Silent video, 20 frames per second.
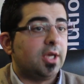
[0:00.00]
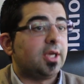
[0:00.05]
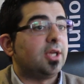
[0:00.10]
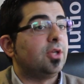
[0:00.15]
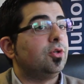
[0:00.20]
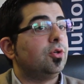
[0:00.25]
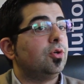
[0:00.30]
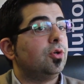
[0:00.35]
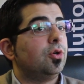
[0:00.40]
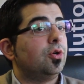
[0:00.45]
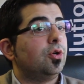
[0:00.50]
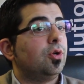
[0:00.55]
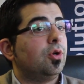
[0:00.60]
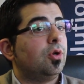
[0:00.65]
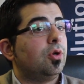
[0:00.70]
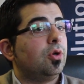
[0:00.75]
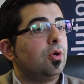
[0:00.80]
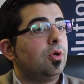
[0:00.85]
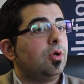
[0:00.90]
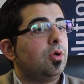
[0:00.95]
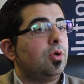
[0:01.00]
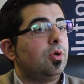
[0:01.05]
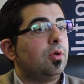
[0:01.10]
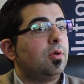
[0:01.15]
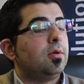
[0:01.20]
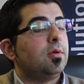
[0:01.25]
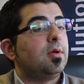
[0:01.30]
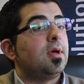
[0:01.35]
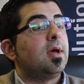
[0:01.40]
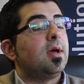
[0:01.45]
And so,
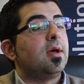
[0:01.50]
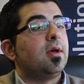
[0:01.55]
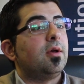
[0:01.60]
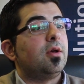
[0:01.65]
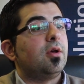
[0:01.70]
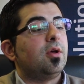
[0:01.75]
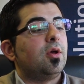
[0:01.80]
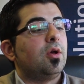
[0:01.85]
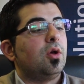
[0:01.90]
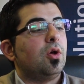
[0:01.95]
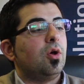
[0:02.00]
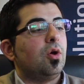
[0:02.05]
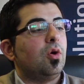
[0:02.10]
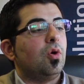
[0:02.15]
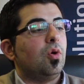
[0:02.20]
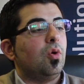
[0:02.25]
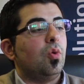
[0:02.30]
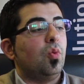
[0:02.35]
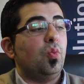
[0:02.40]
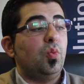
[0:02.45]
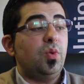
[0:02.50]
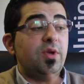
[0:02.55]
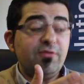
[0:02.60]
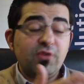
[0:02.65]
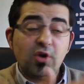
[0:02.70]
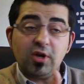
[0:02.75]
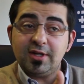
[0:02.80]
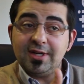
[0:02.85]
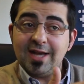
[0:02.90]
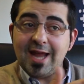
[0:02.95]
how much lighting do you get out of that?
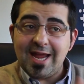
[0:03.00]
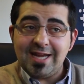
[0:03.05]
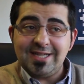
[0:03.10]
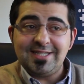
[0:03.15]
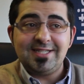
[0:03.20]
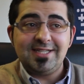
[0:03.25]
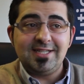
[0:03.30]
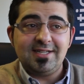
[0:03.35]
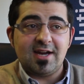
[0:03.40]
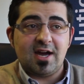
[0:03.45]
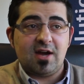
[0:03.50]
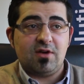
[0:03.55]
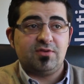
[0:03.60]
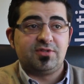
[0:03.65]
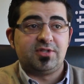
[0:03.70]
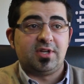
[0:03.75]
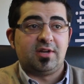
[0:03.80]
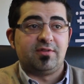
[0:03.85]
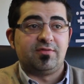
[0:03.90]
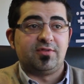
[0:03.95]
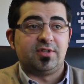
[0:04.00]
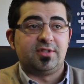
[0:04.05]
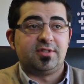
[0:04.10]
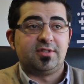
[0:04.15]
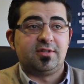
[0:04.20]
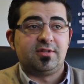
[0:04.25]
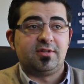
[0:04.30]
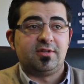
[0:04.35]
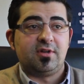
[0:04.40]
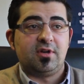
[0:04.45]
We've gotten 18 hours out of
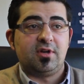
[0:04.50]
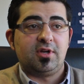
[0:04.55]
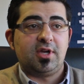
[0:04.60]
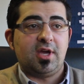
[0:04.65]
it. Okay.